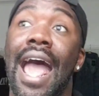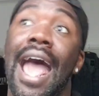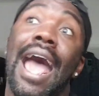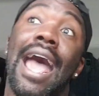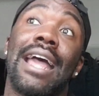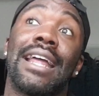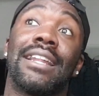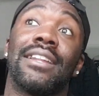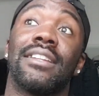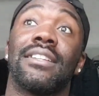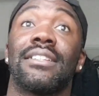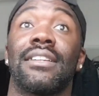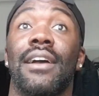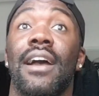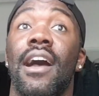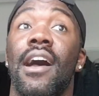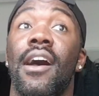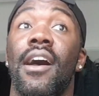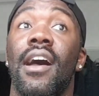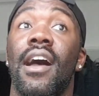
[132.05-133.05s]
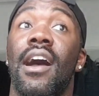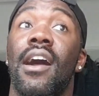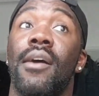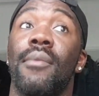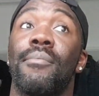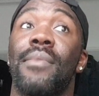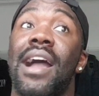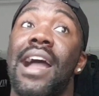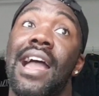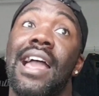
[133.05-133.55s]
and
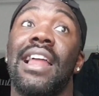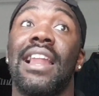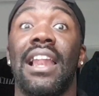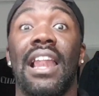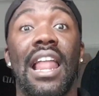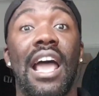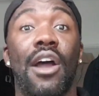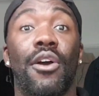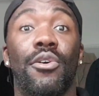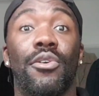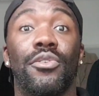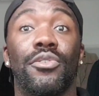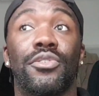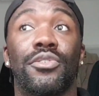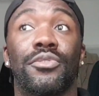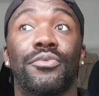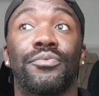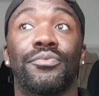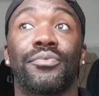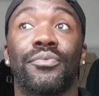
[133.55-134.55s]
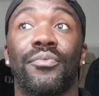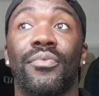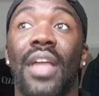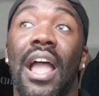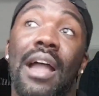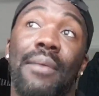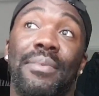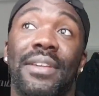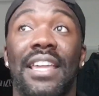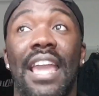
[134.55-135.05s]

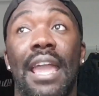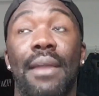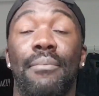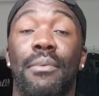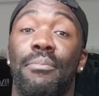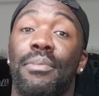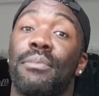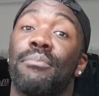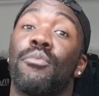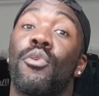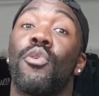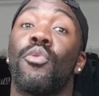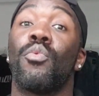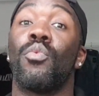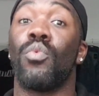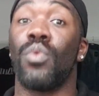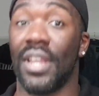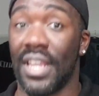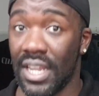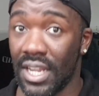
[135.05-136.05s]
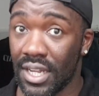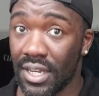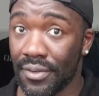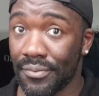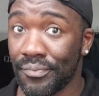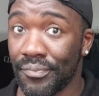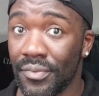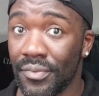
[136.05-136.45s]
I became a bit more weak.